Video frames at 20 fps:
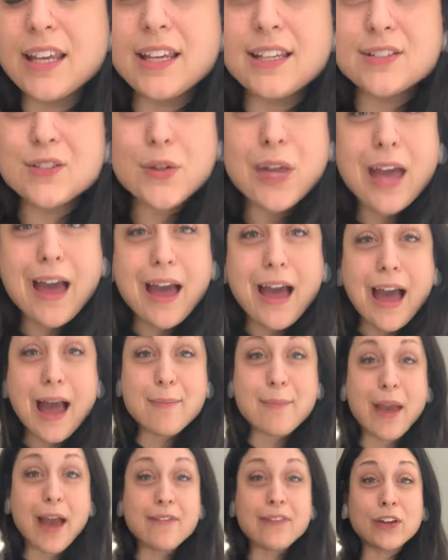so yeah,
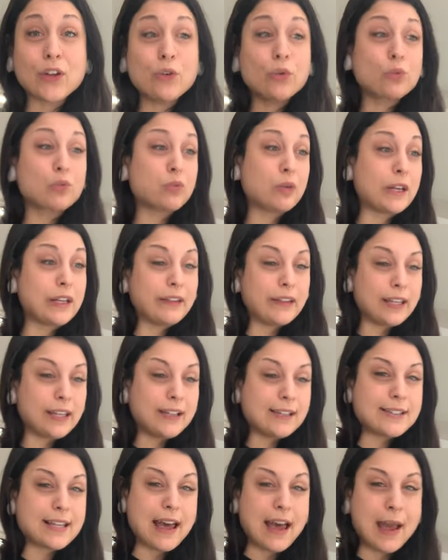I'm having a really
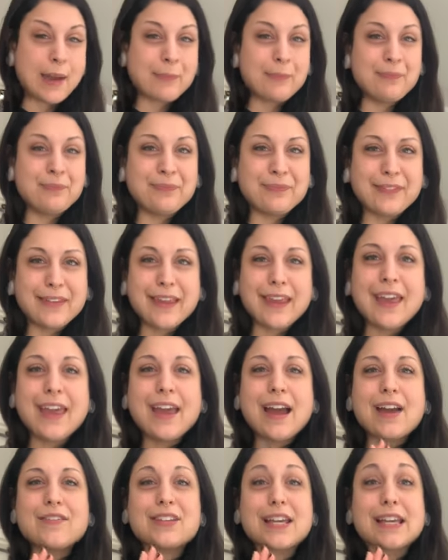good time.
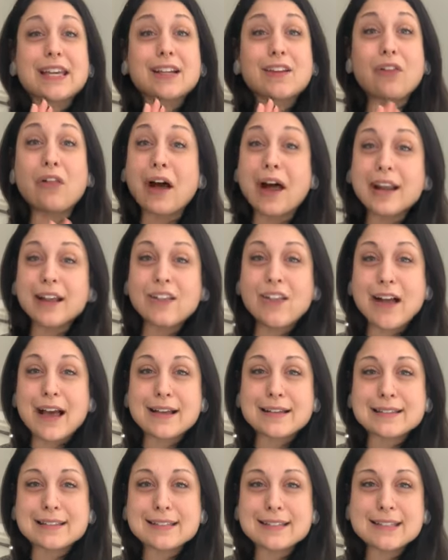I've taken a lot of
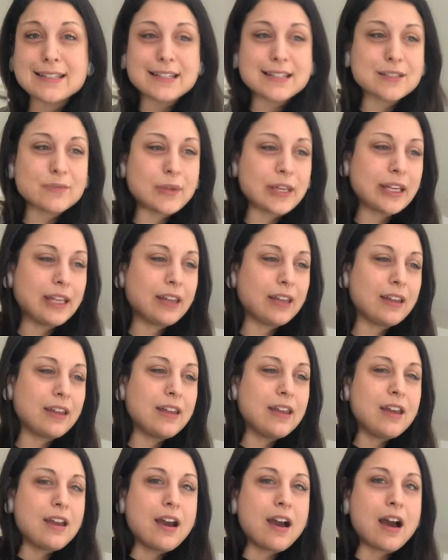classes this
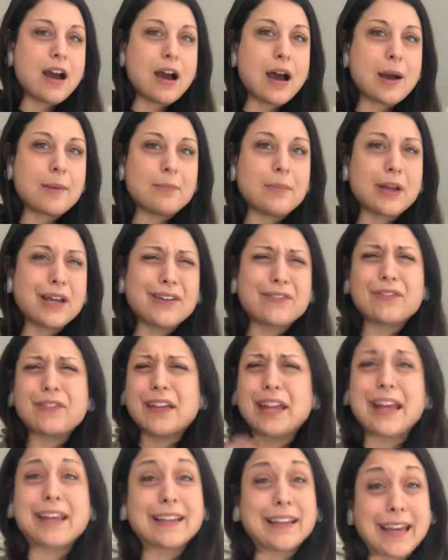week. Um,
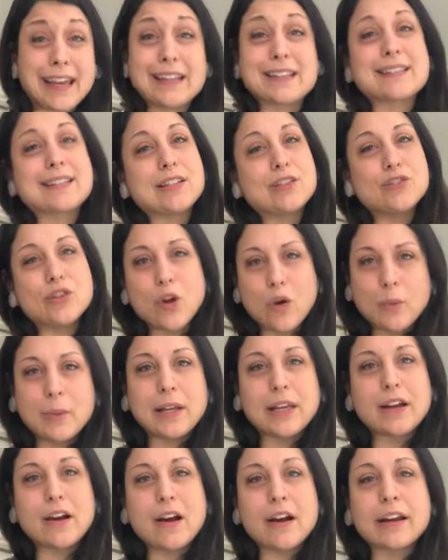in case
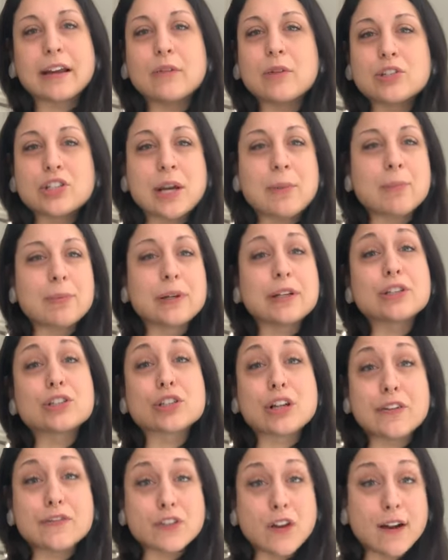nobody caught it, which I'm pretty
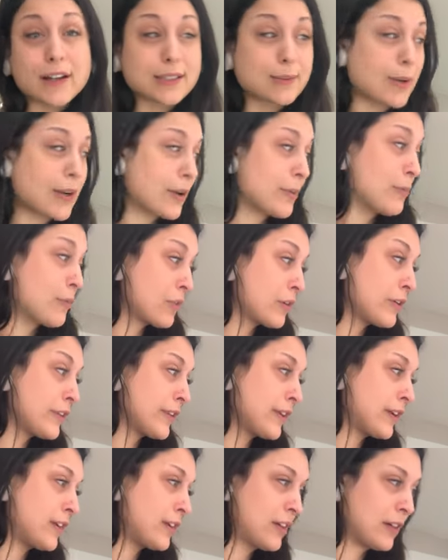sure I've talked about it more
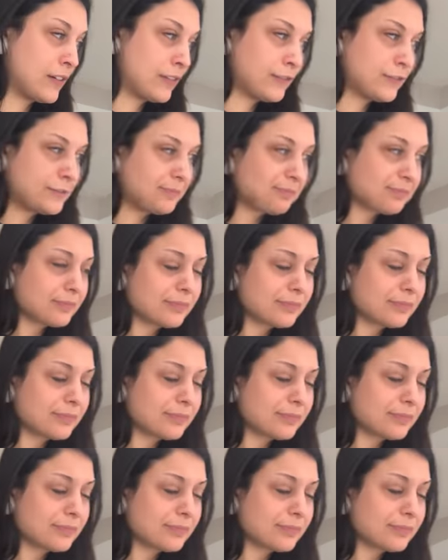than enough.